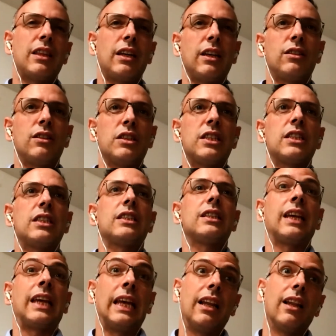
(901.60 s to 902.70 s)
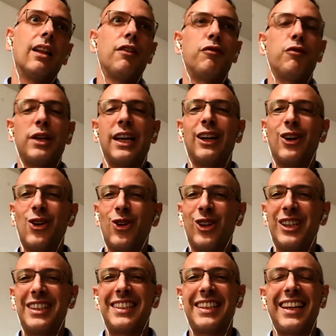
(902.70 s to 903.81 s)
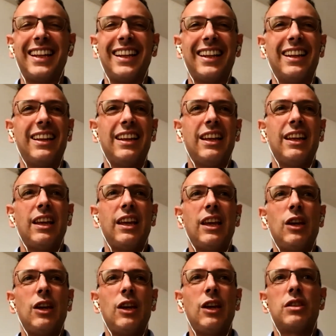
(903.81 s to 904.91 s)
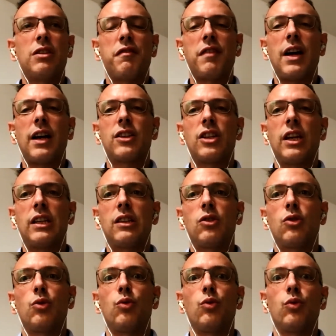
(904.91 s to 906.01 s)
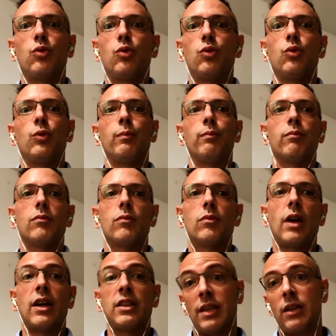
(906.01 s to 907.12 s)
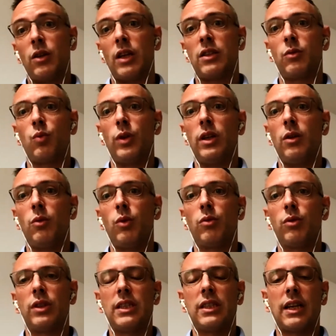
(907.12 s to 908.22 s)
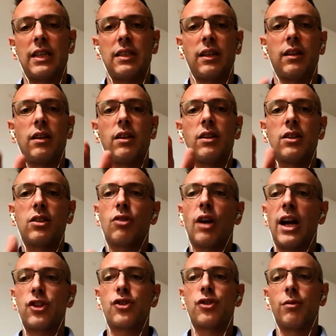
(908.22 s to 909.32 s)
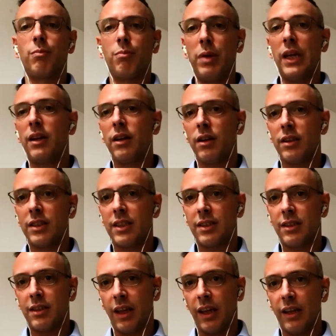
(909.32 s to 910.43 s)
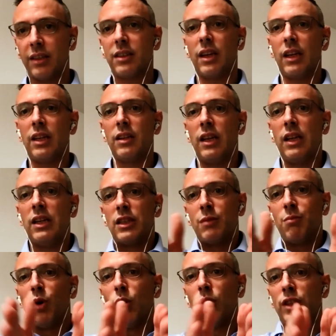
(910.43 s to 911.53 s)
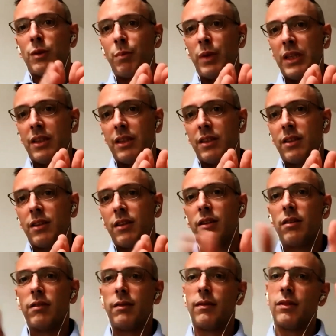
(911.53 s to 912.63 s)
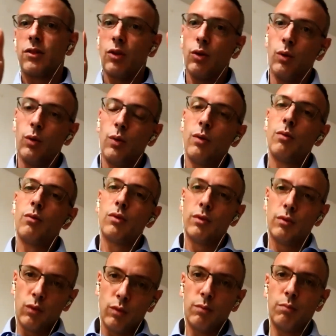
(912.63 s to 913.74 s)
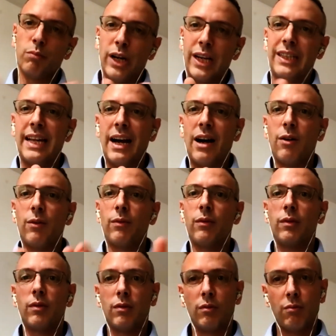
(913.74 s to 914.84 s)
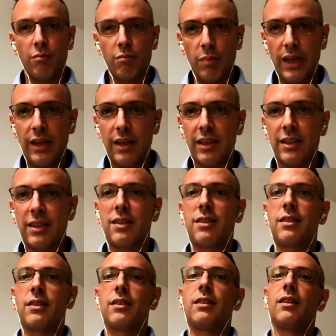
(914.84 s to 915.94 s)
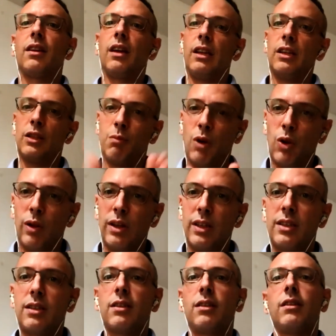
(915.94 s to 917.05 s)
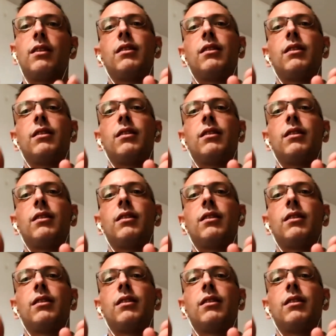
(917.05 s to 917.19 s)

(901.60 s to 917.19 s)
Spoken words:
I think the skill, if we can call it skill, it was the fact that to as we were discussing, structure biggest things in the smallest pieces. So break down biggest in the smallest